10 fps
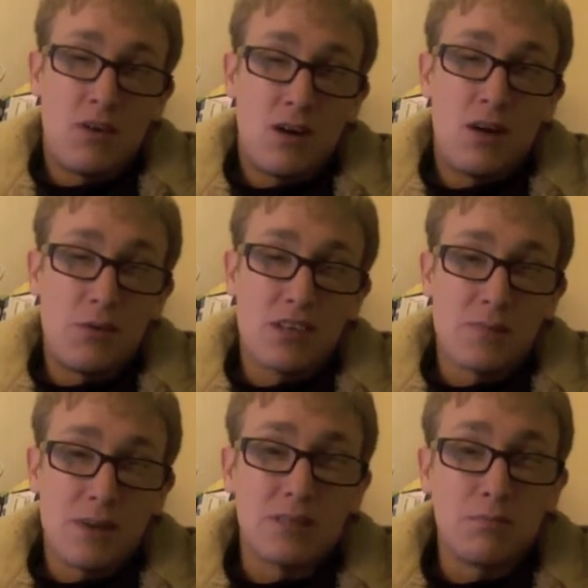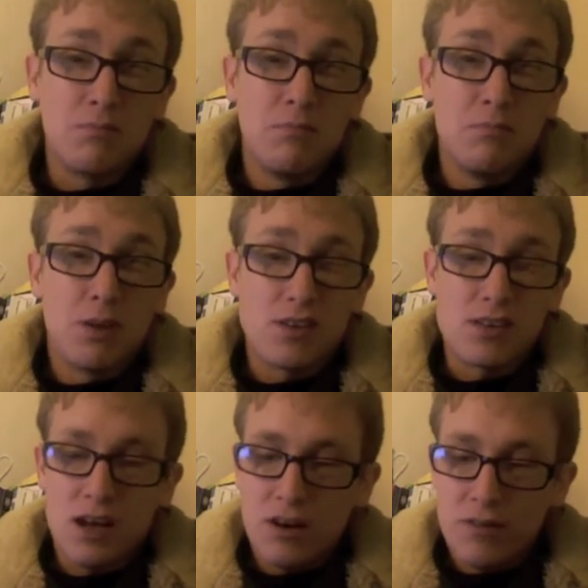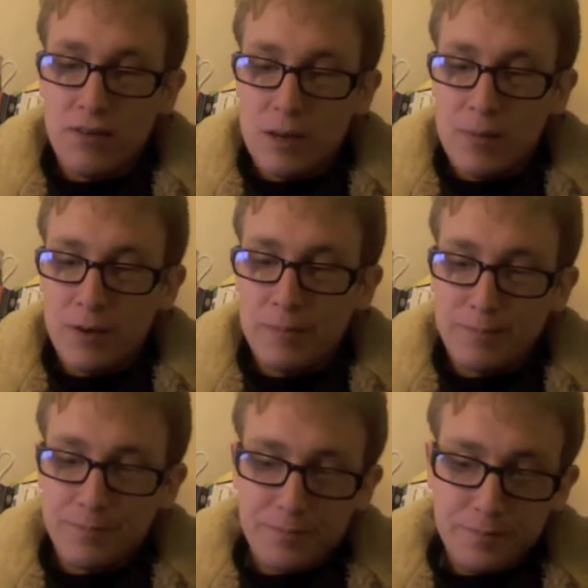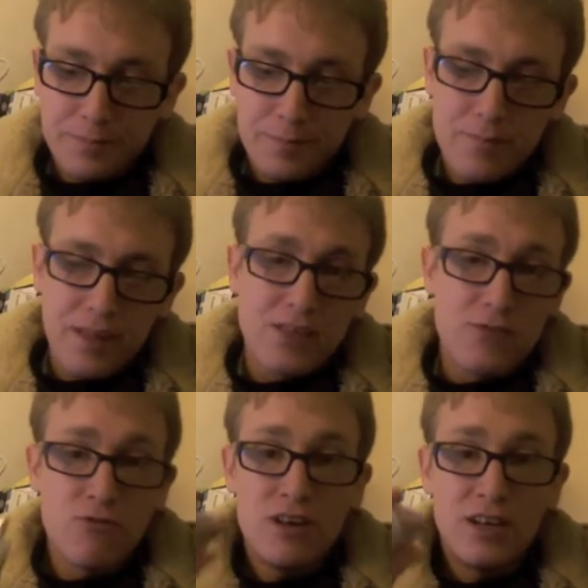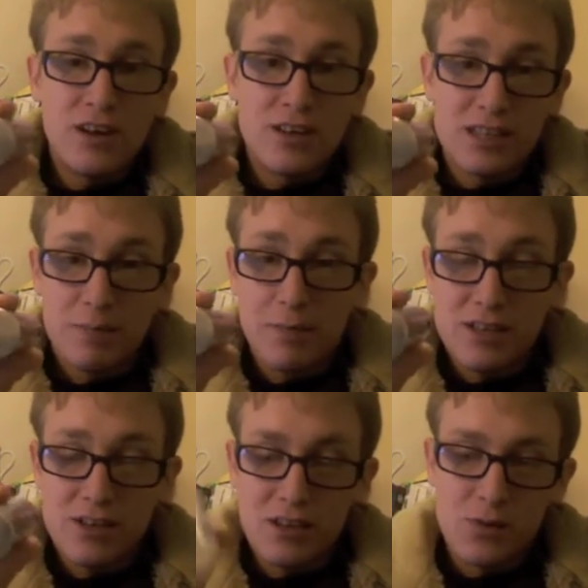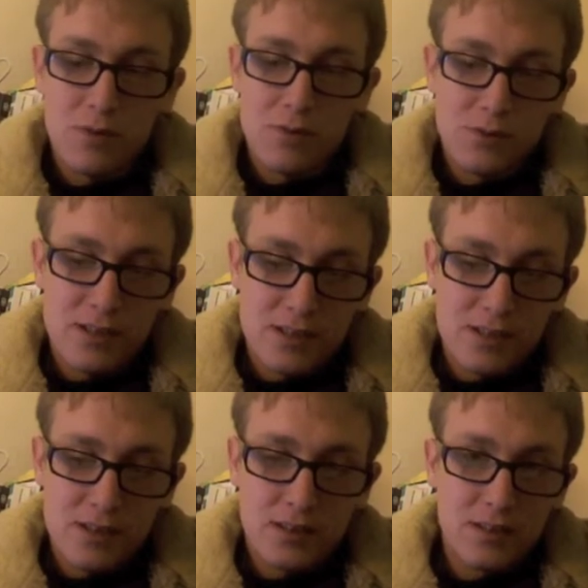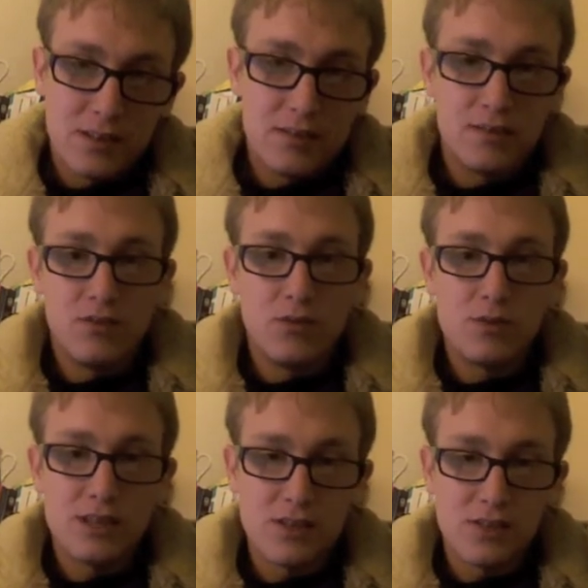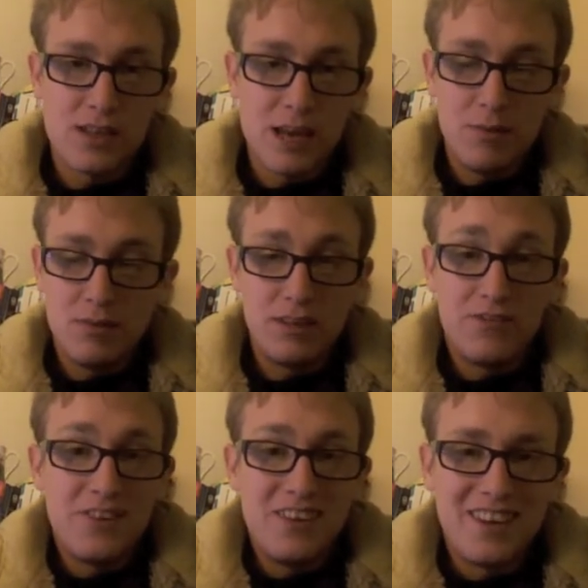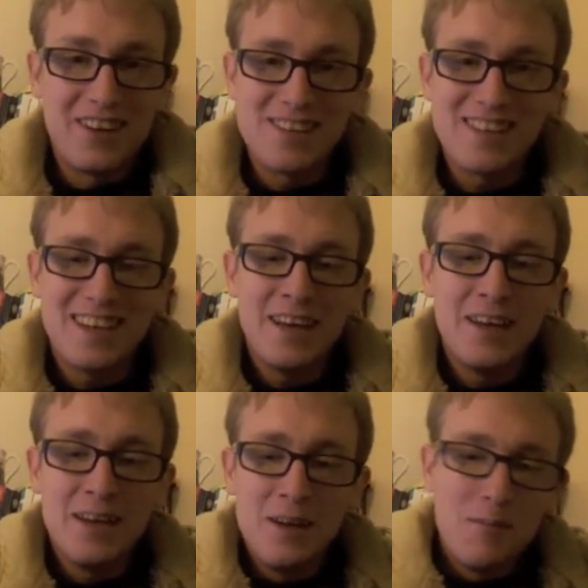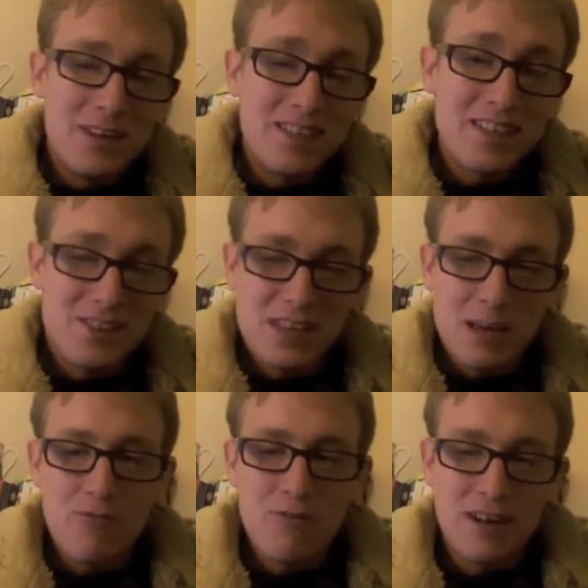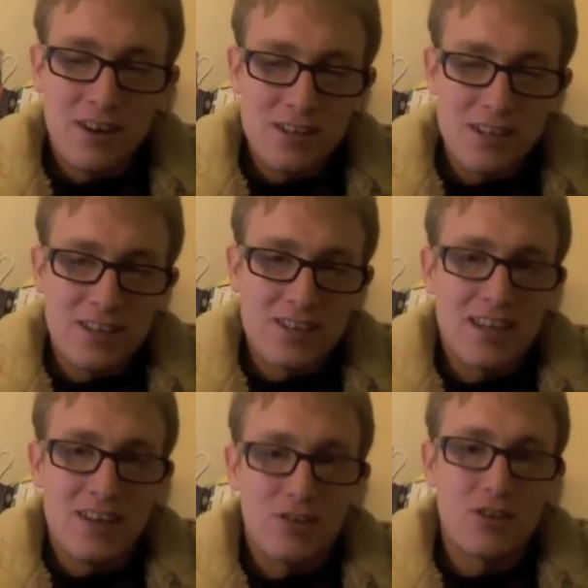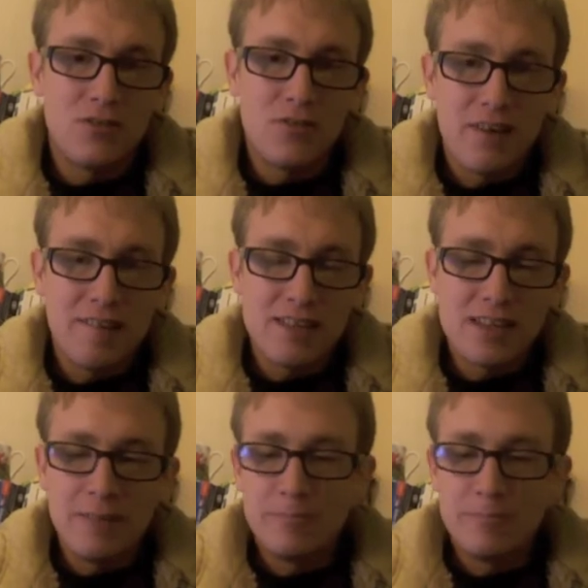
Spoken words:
I would expect it bungs out a lot of vapor. It's a really nice thick base on it as well, which means it always sits on the table, even though you can't see it, but it sits on the table really nicely, it doesn't get knocked over very easily.